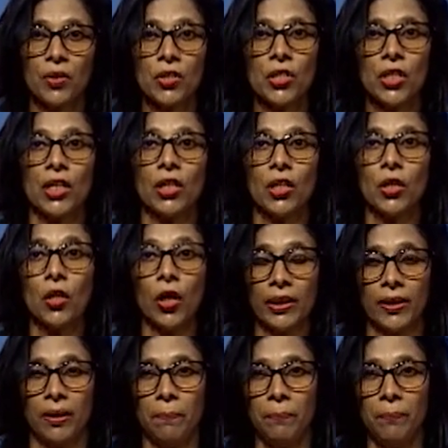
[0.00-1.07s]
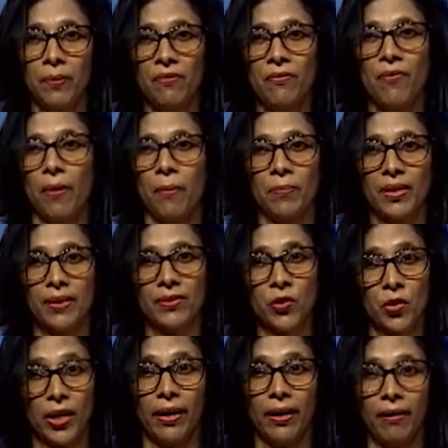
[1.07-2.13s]
She got up from her
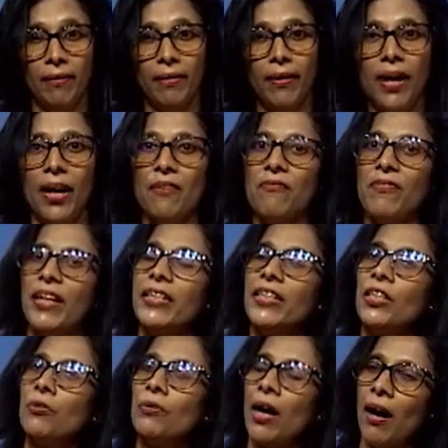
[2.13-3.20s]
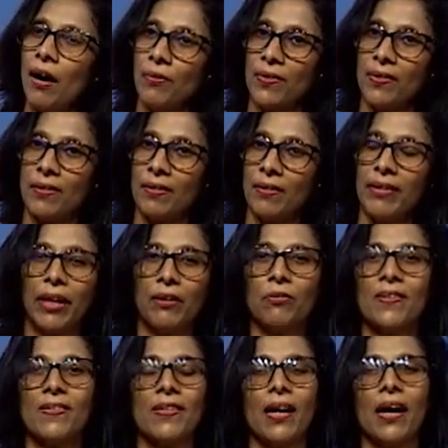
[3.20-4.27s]
chair and went into the house. That was
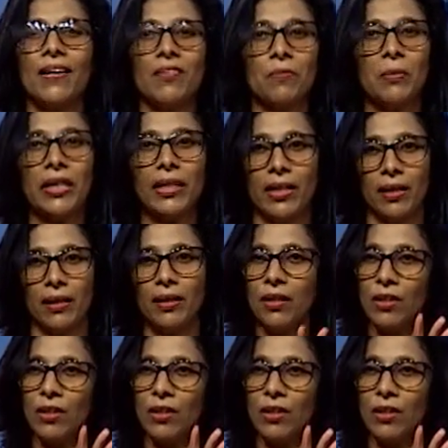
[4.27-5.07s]
the last meeting.